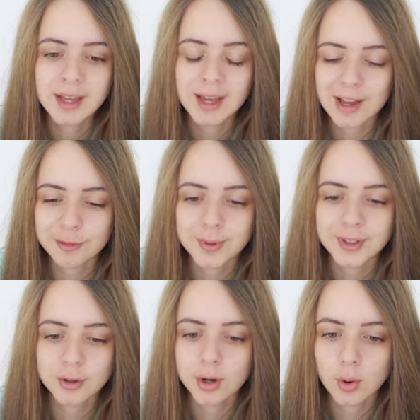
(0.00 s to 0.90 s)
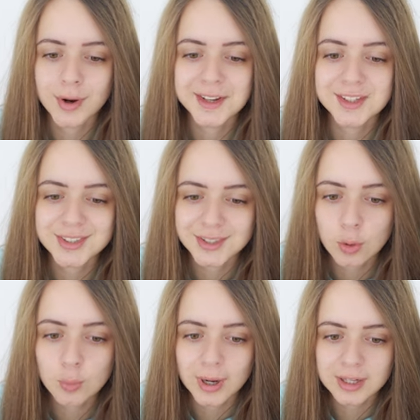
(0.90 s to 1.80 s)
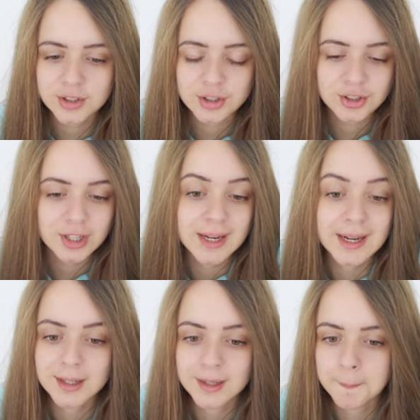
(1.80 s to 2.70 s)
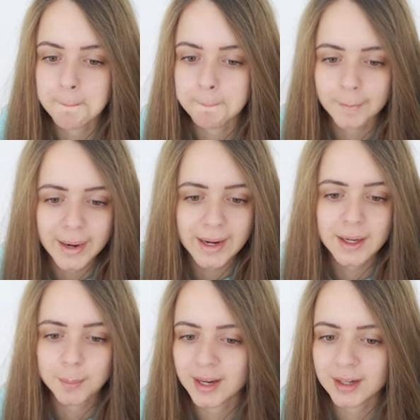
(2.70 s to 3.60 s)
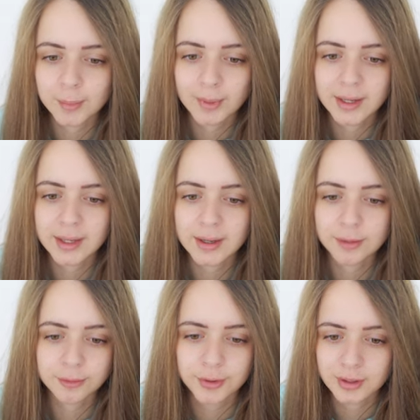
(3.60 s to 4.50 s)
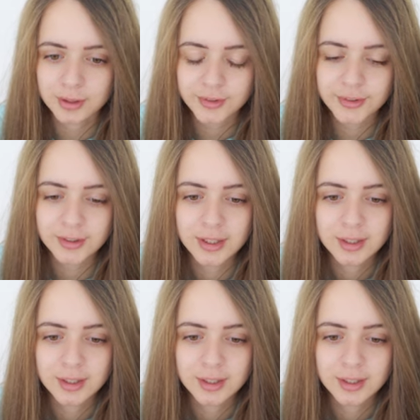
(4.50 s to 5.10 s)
have been growing so much in many, many, many fields.